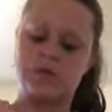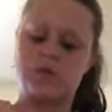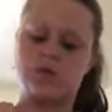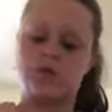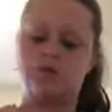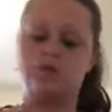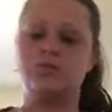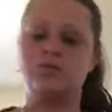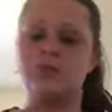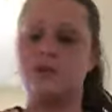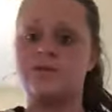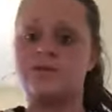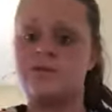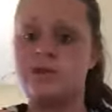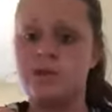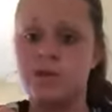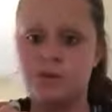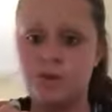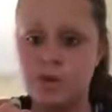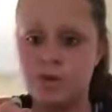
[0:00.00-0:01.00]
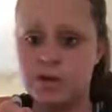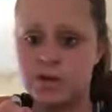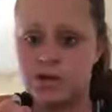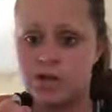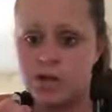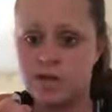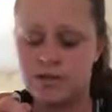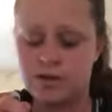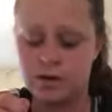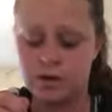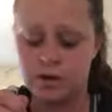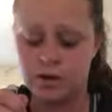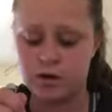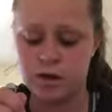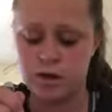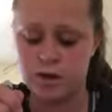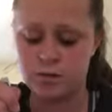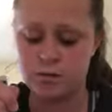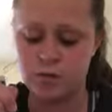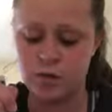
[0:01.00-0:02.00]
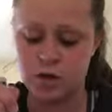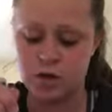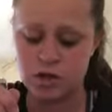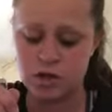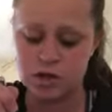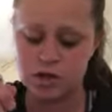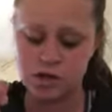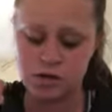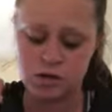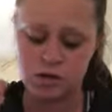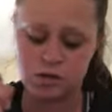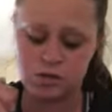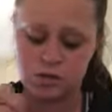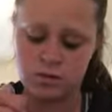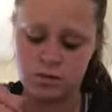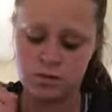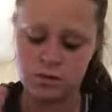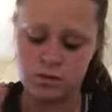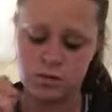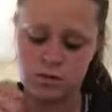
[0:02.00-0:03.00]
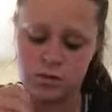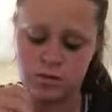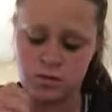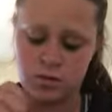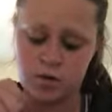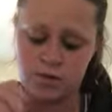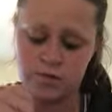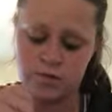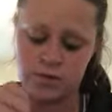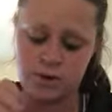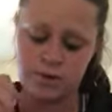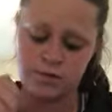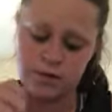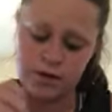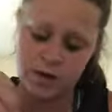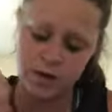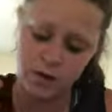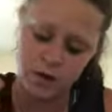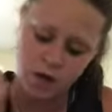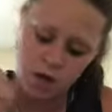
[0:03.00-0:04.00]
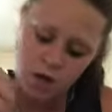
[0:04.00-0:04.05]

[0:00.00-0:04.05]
You definitely want the shaving cream, not the gel, so it's more fluffy.